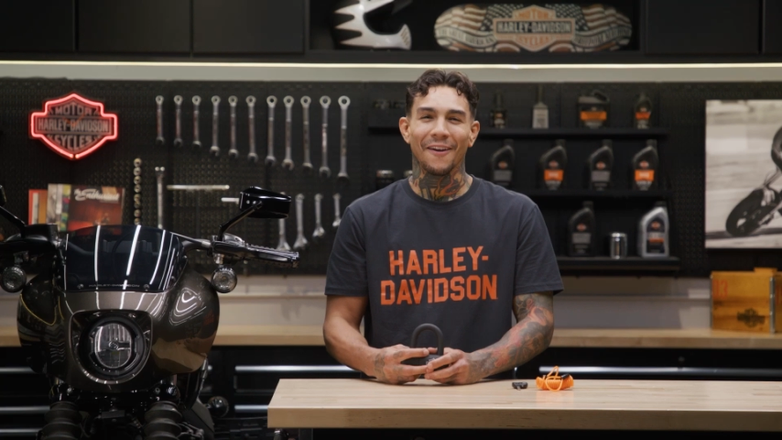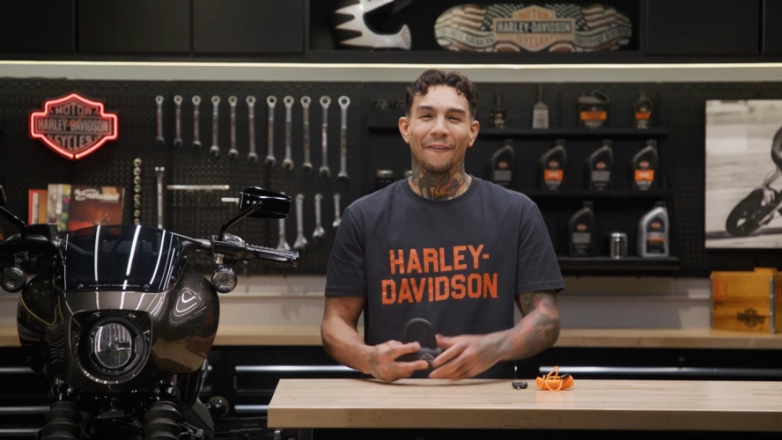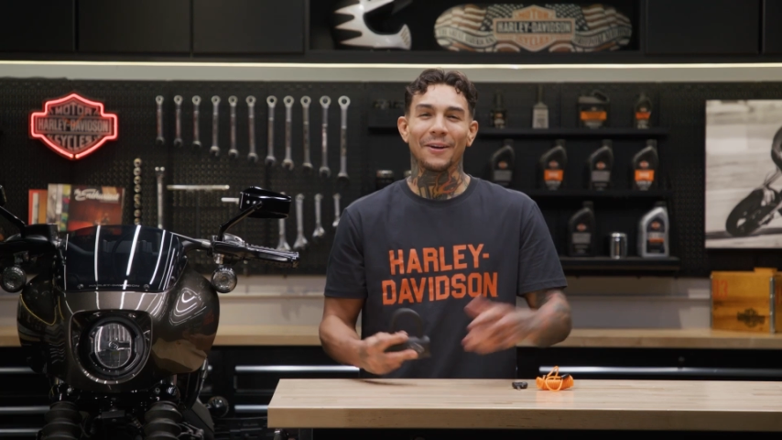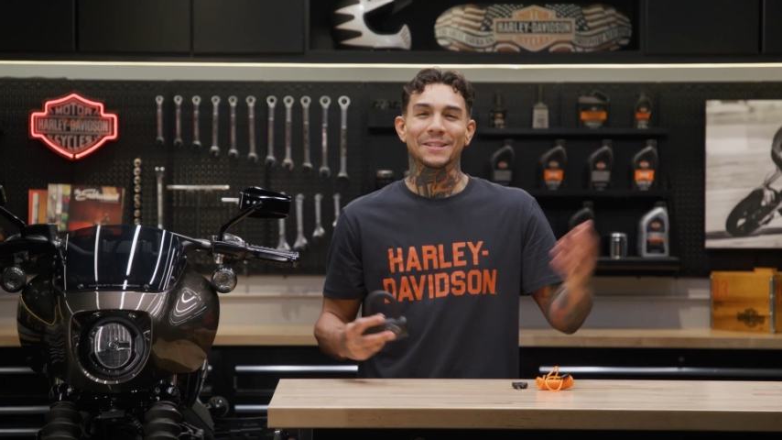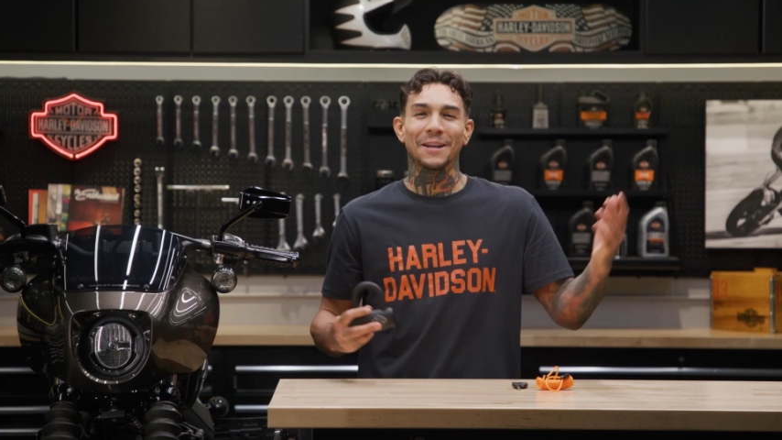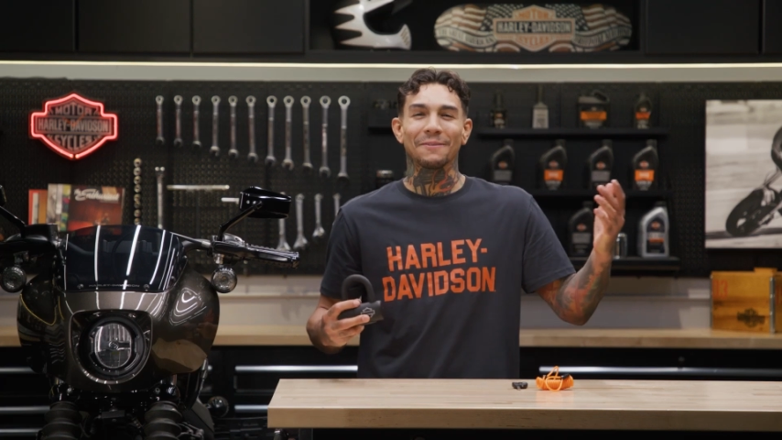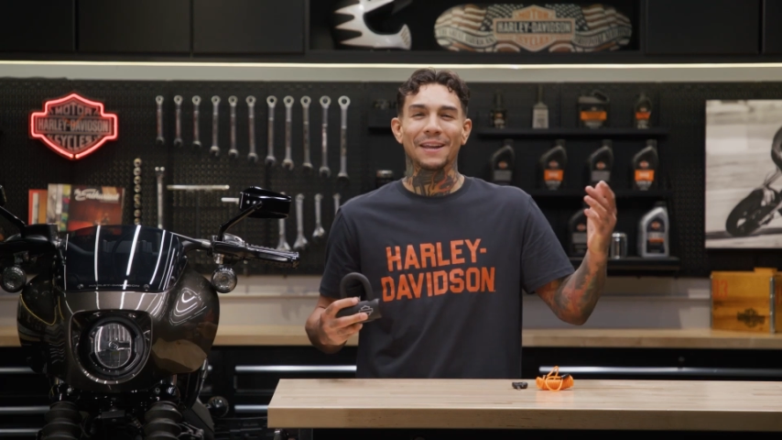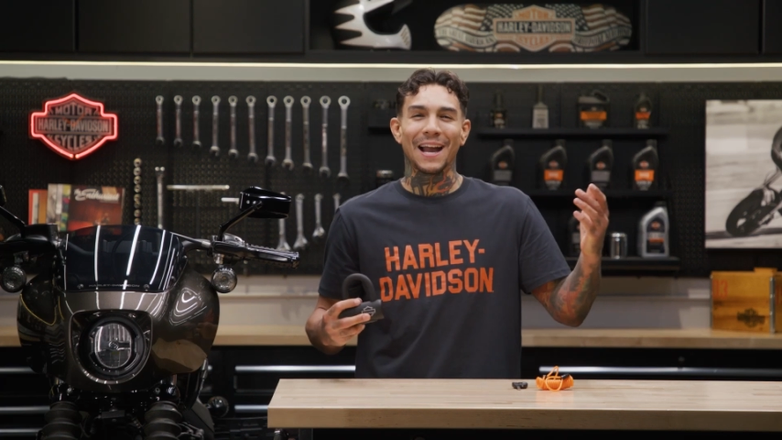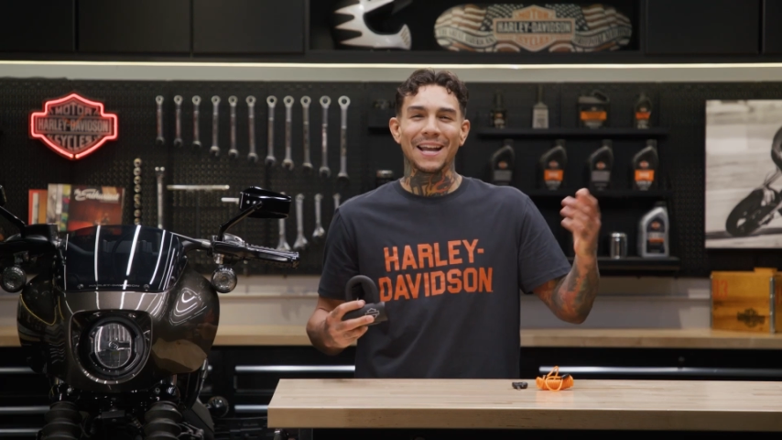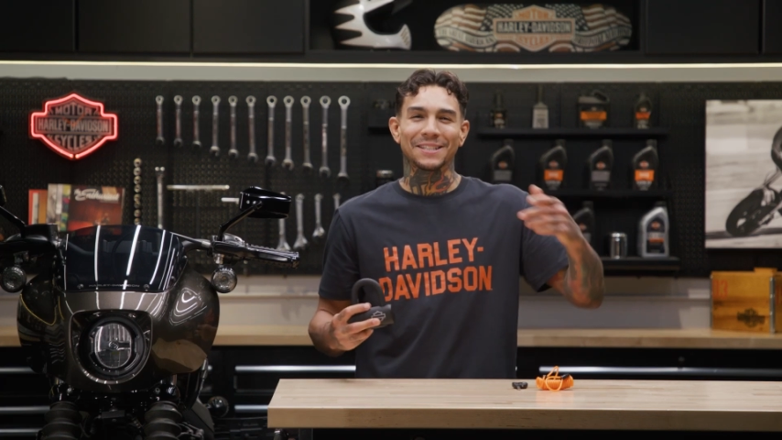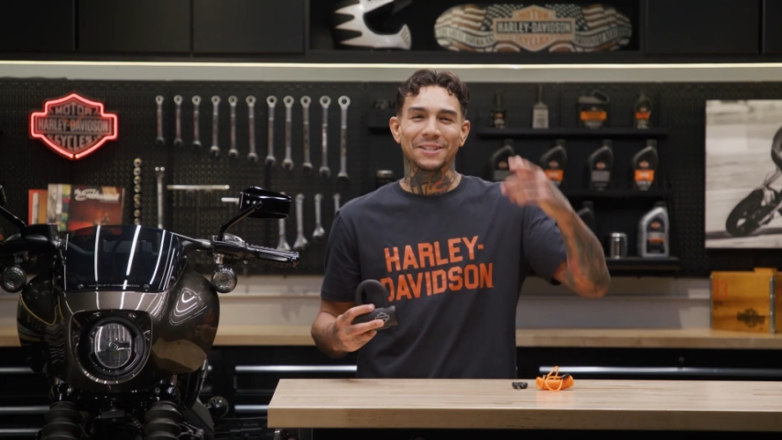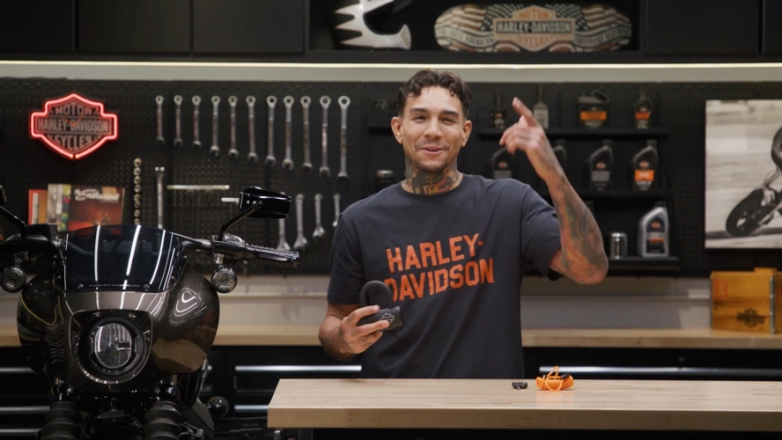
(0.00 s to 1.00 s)
What's up
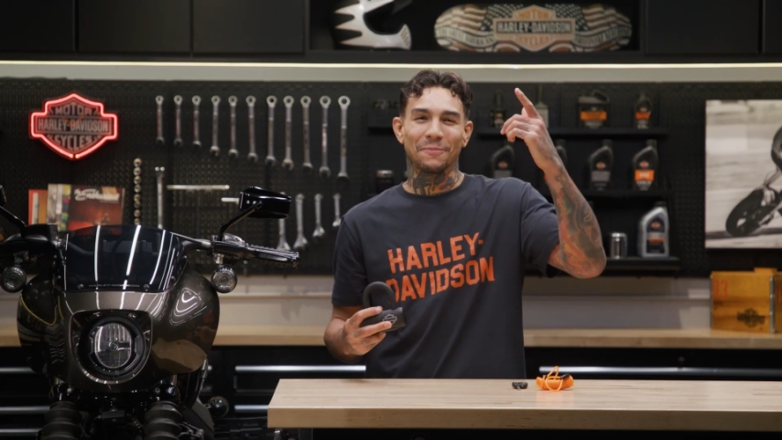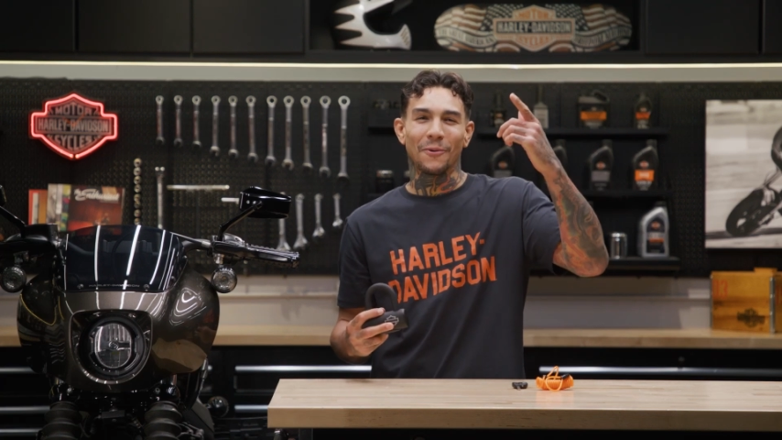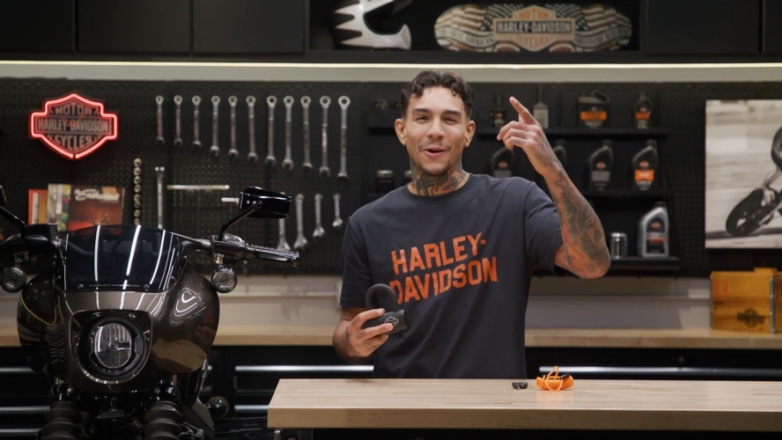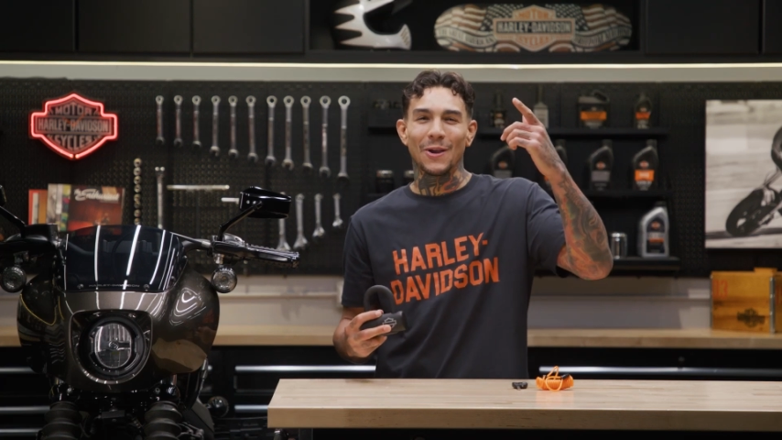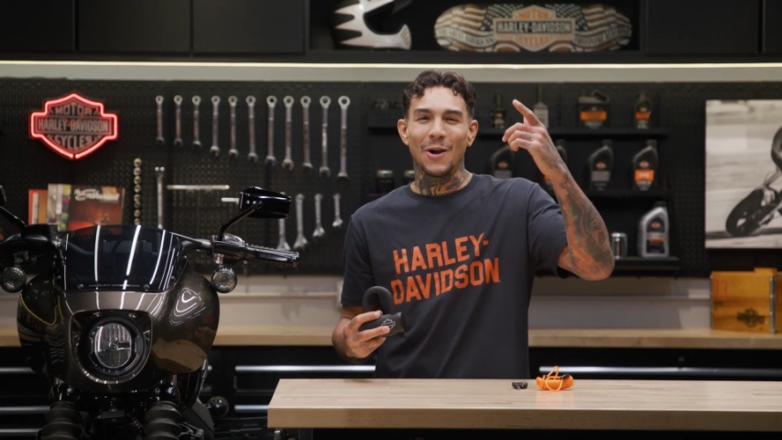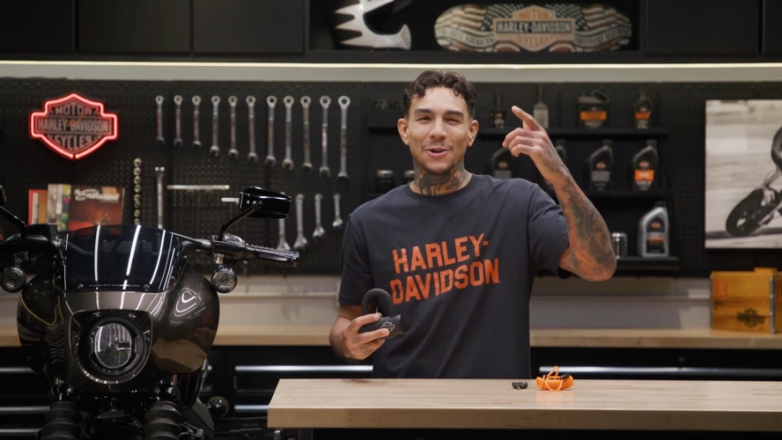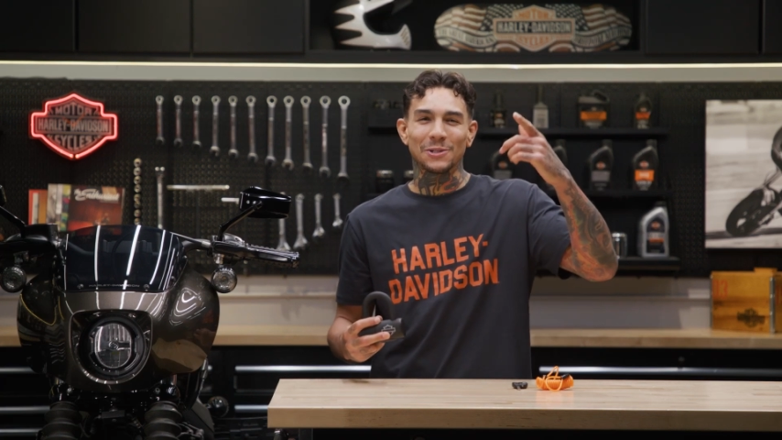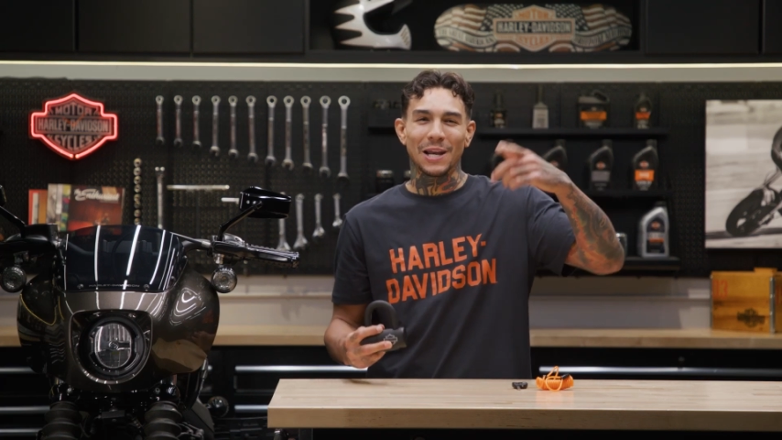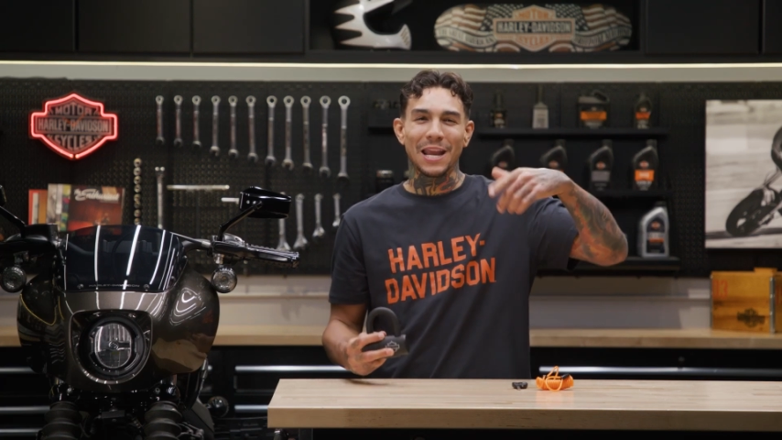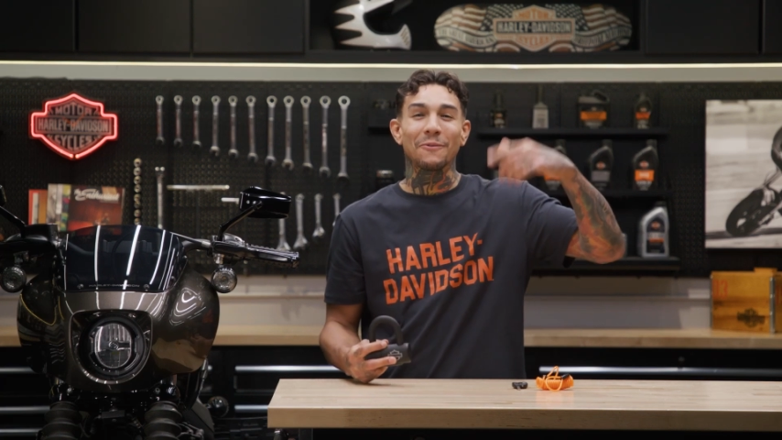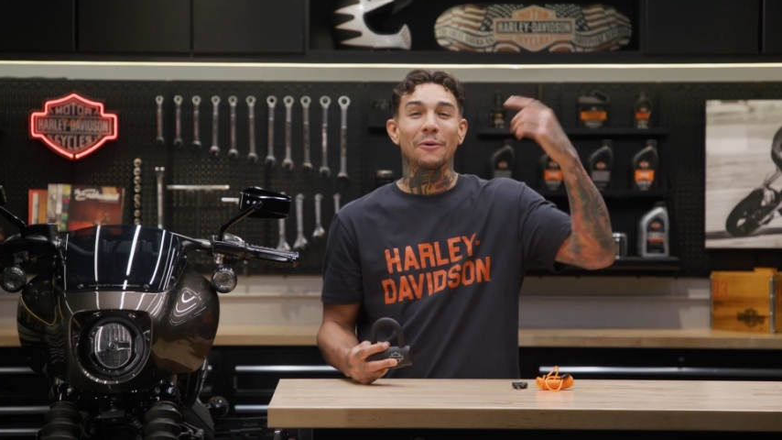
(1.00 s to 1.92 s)
guys, it's your boy Andre.